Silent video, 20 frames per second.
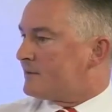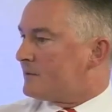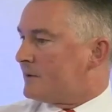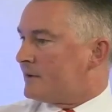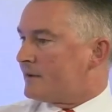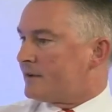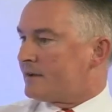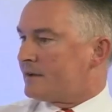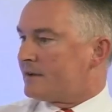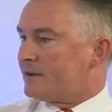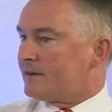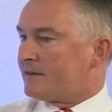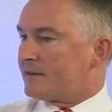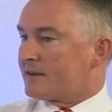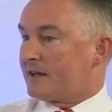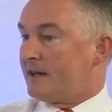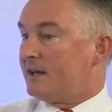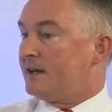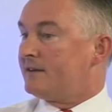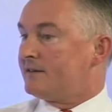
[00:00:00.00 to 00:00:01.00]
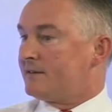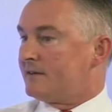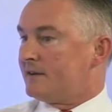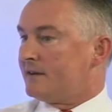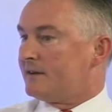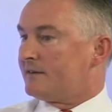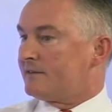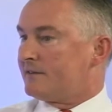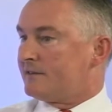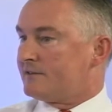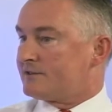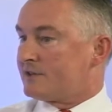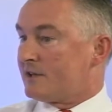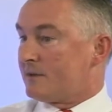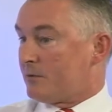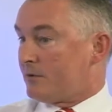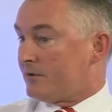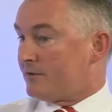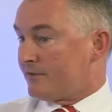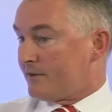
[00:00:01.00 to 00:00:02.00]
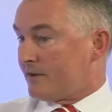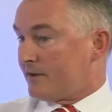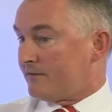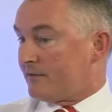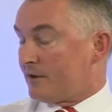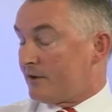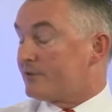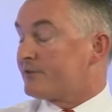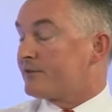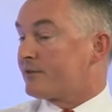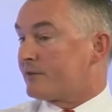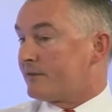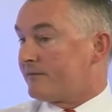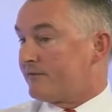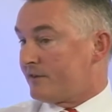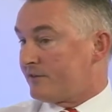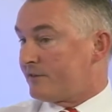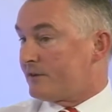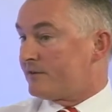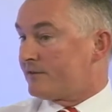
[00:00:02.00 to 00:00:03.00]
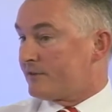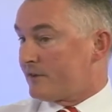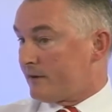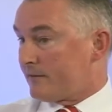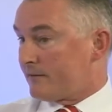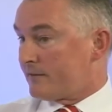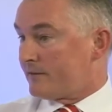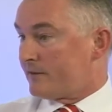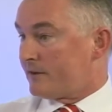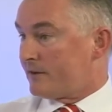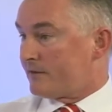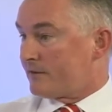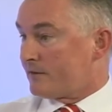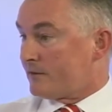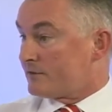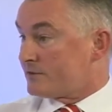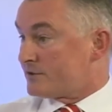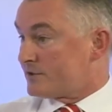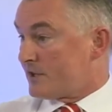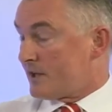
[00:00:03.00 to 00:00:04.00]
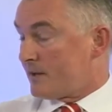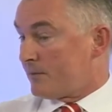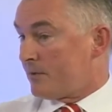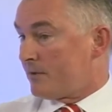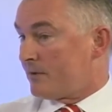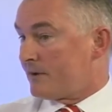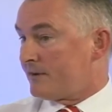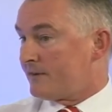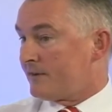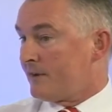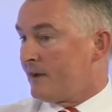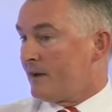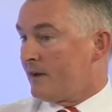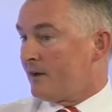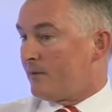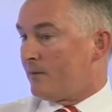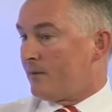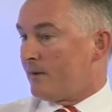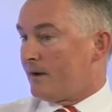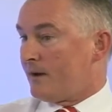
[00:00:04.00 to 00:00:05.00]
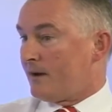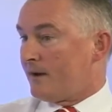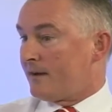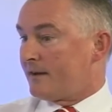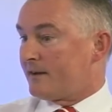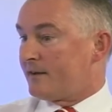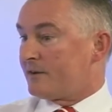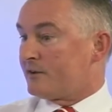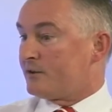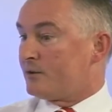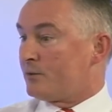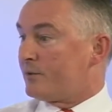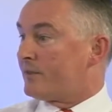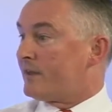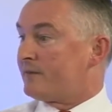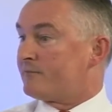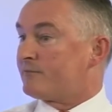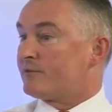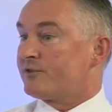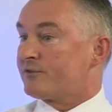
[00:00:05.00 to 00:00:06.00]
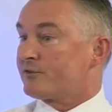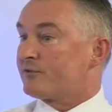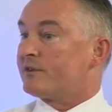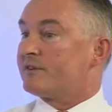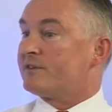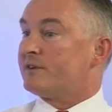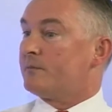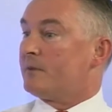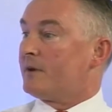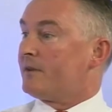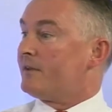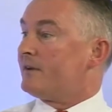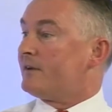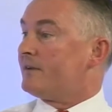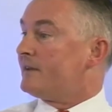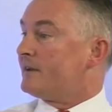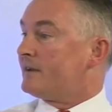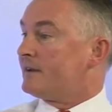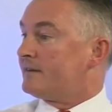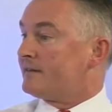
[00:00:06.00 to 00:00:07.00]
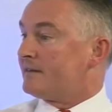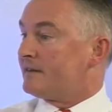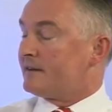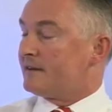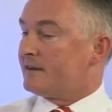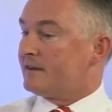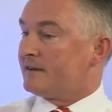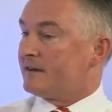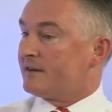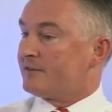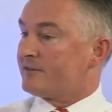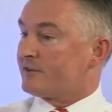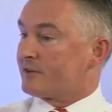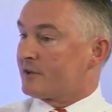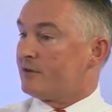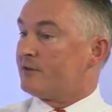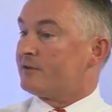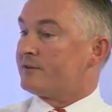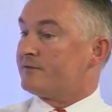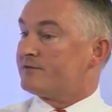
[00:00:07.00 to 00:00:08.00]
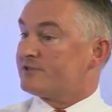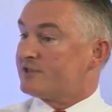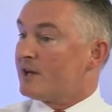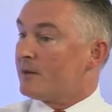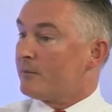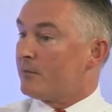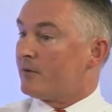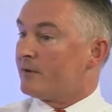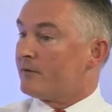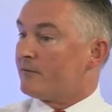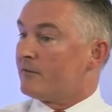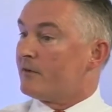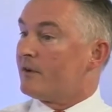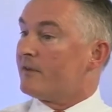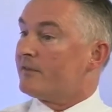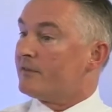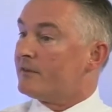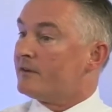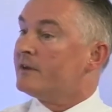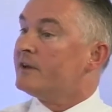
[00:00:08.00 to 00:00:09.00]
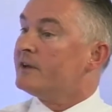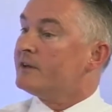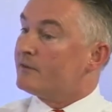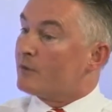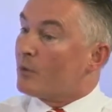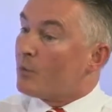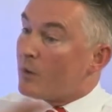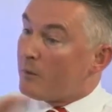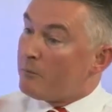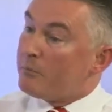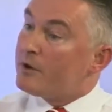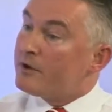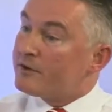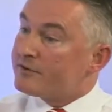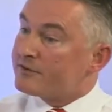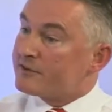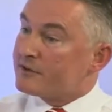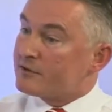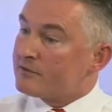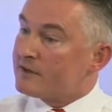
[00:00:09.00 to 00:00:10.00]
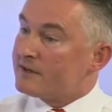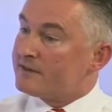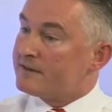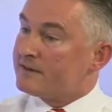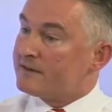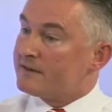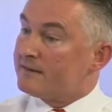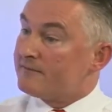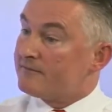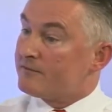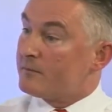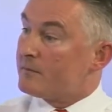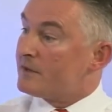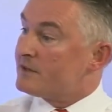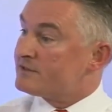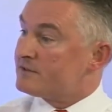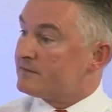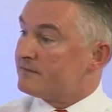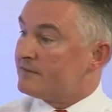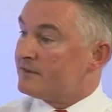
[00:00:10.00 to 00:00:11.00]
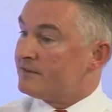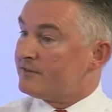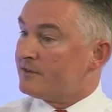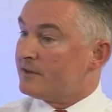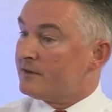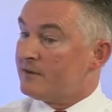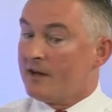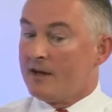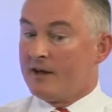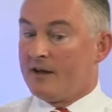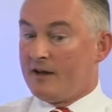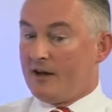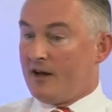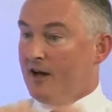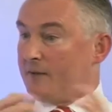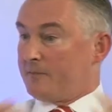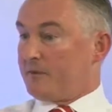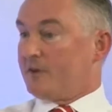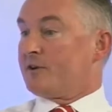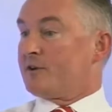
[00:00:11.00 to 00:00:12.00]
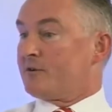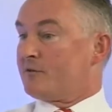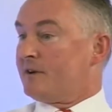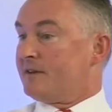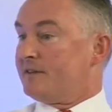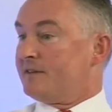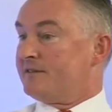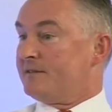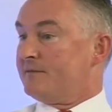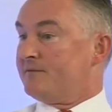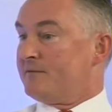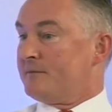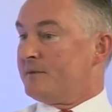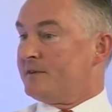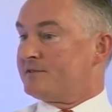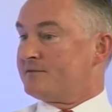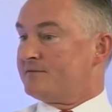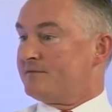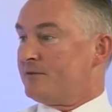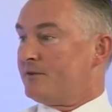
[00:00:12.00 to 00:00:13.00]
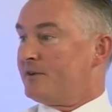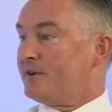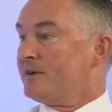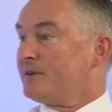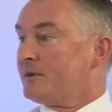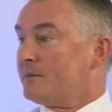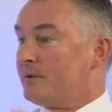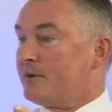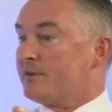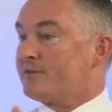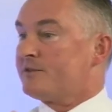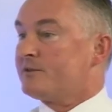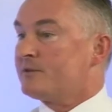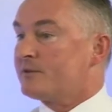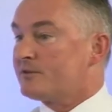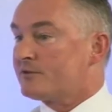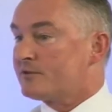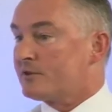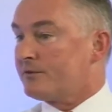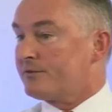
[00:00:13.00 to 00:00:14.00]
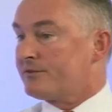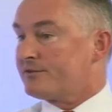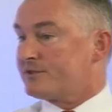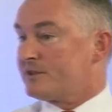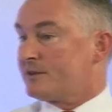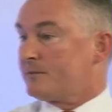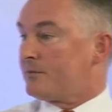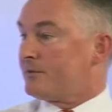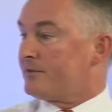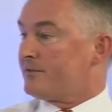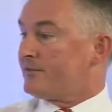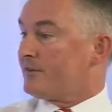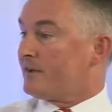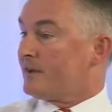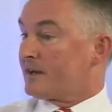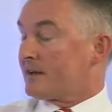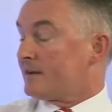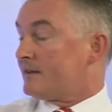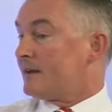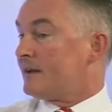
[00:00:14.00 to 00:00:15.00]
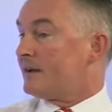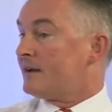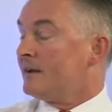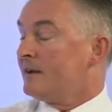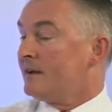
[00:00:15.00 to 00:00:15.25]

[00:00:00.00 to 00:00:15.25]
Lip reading: where the key to this is Visio services on SharePoint, where you were then restricted by the security of SharePoint rather than you're one person creating the information of Visio. I'm going to create this information for you. The person who controls the SharePoint site can then